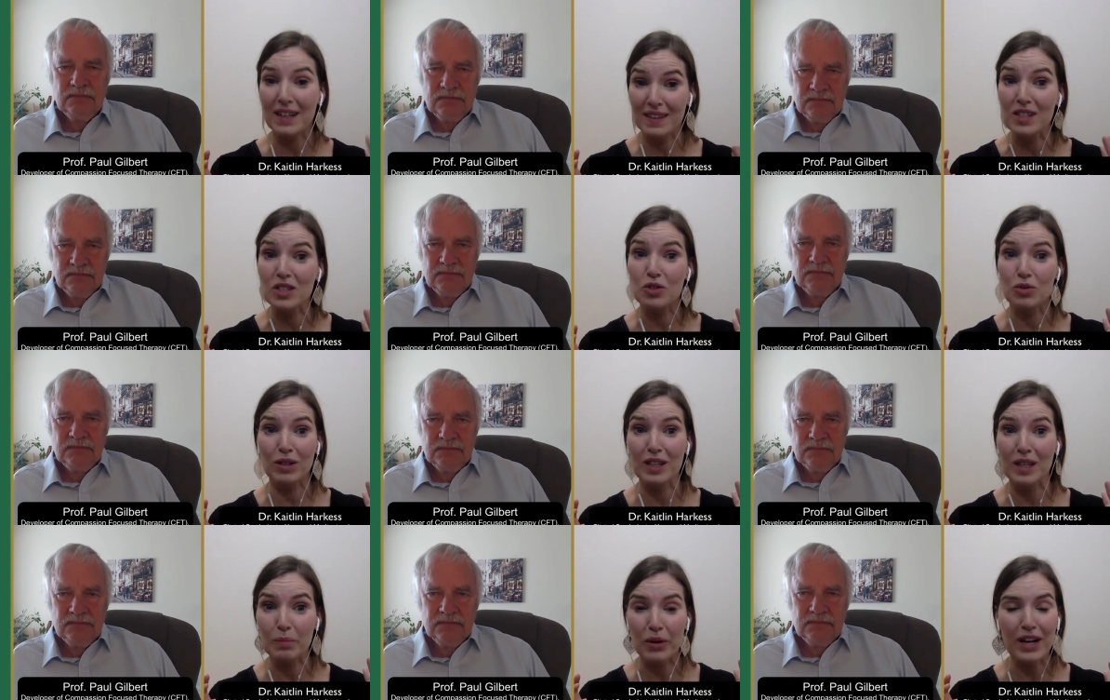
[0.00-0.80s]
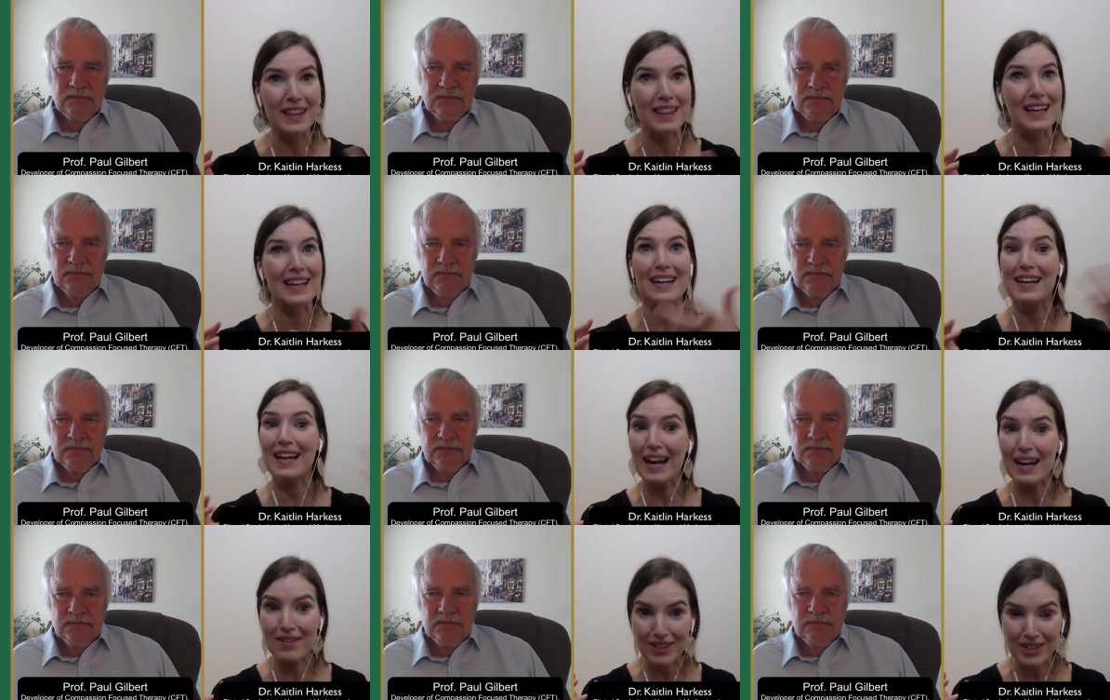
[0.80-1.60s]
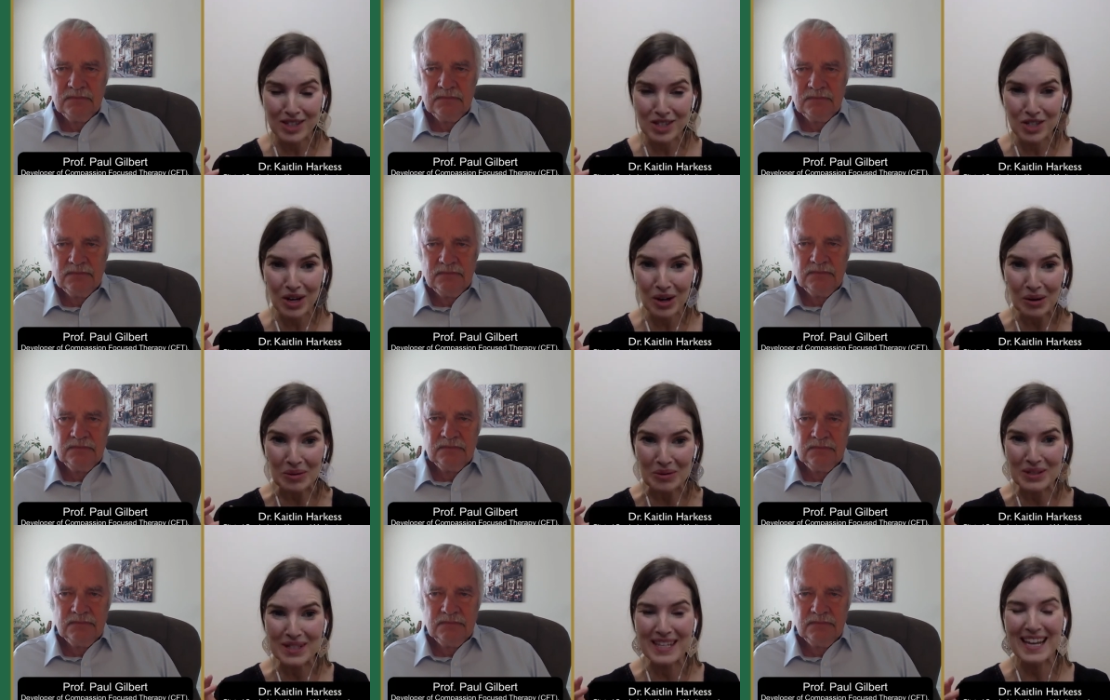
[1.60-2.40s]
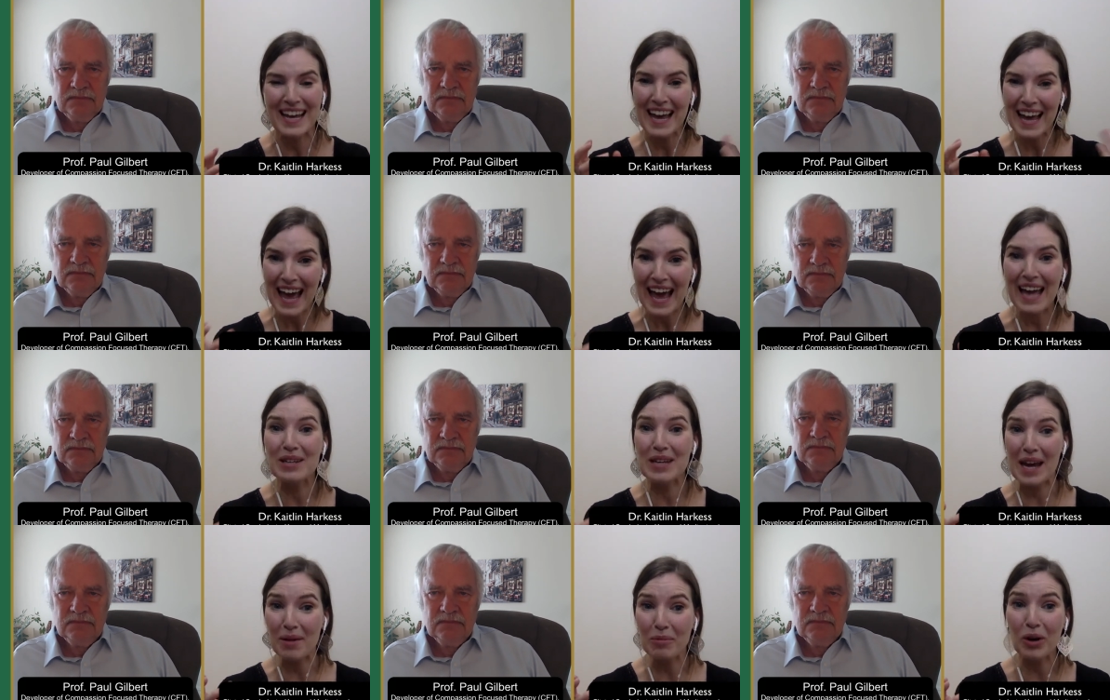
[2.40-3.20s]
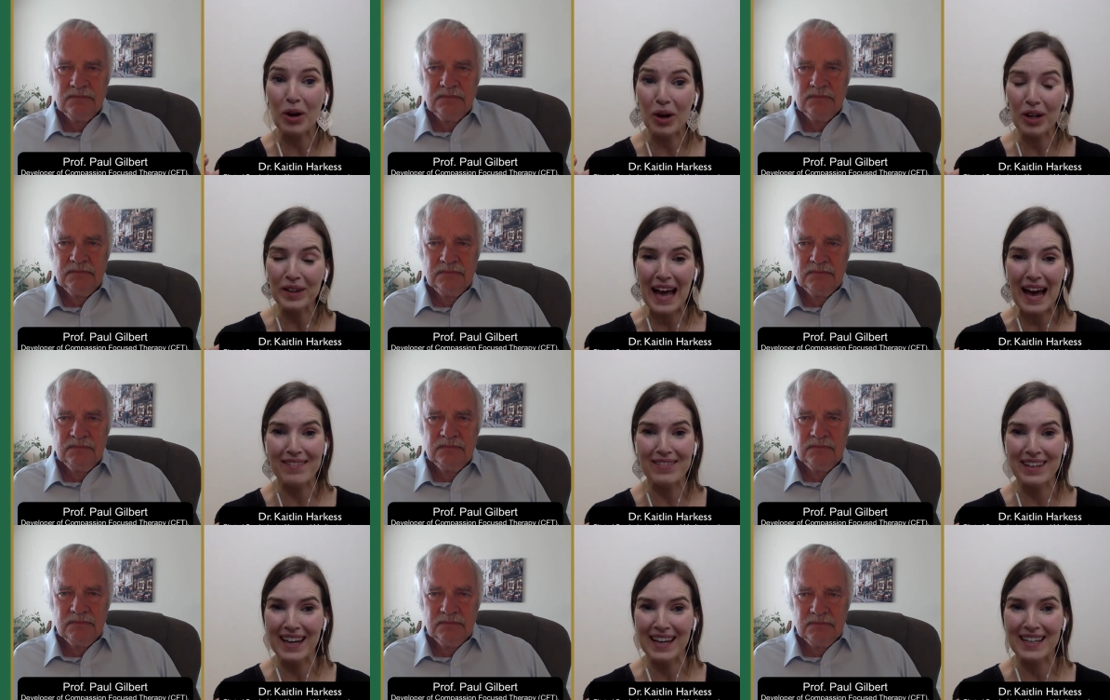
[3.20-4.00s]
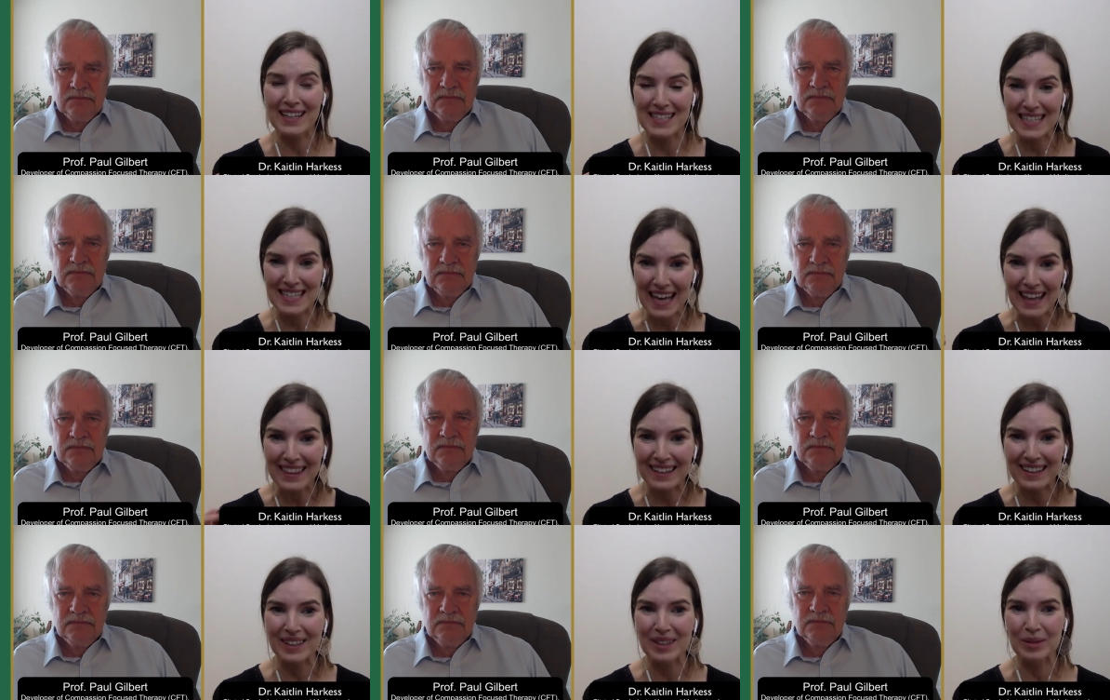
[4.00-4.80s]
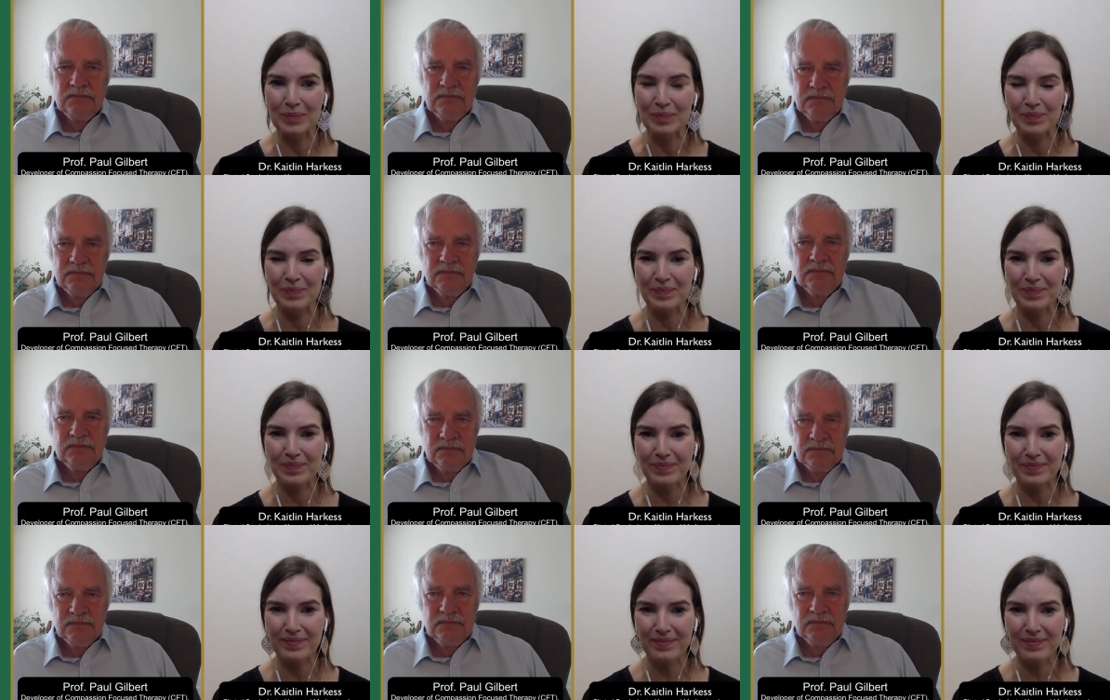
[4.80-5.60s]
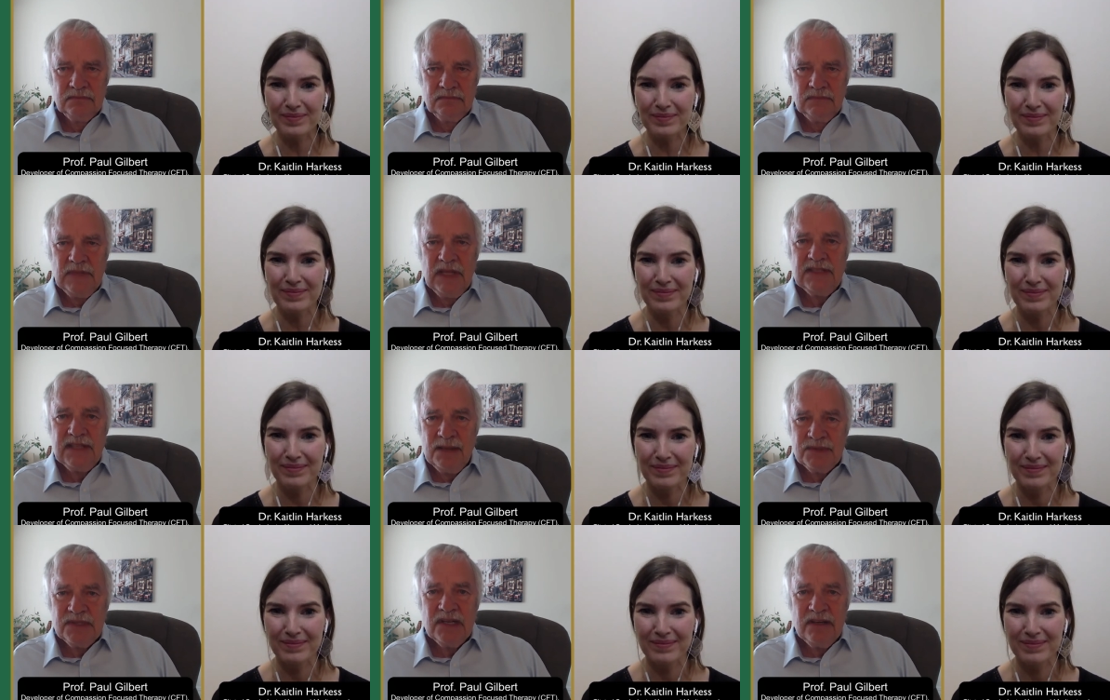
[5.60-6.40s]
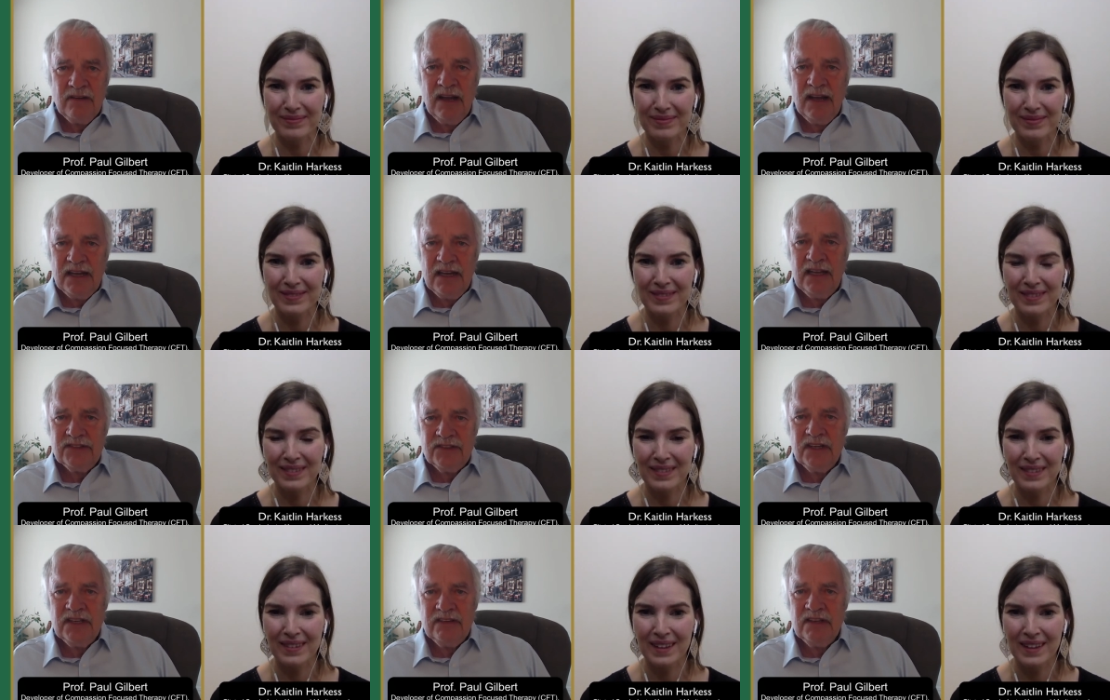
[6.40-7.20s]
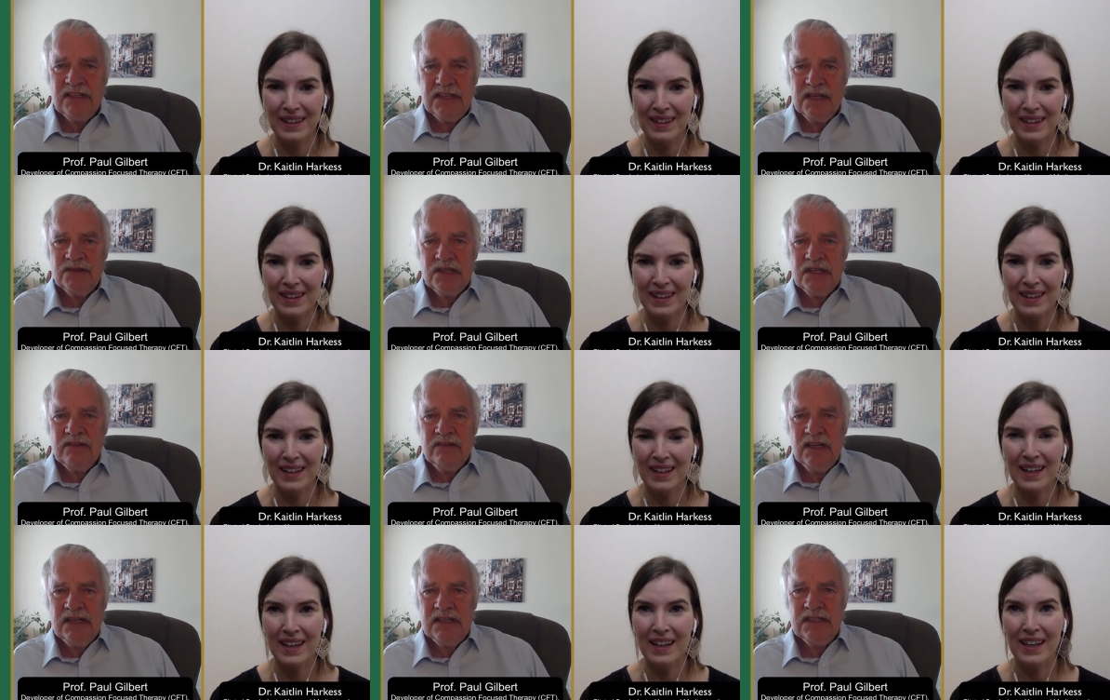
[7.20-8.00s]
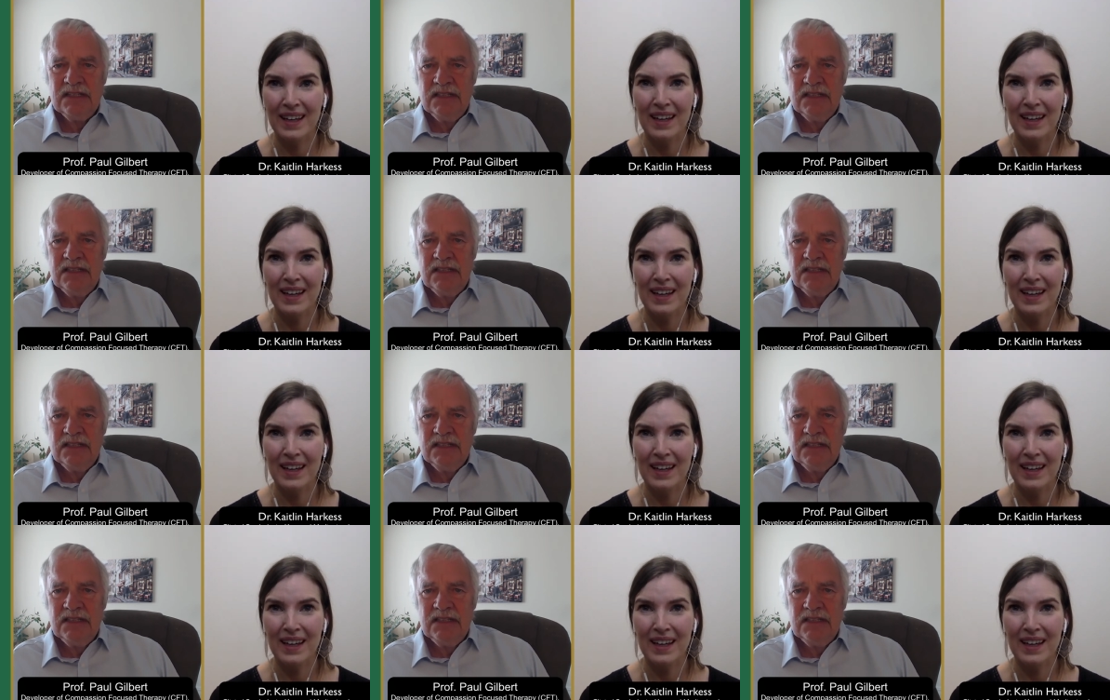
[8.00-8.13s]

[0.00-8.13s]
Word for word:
Speaker 1: and this tricky brain that none of us chose, and yet we're all navigating together.
Speaker 2: That's absolutely right. That's right. That's absolutely right.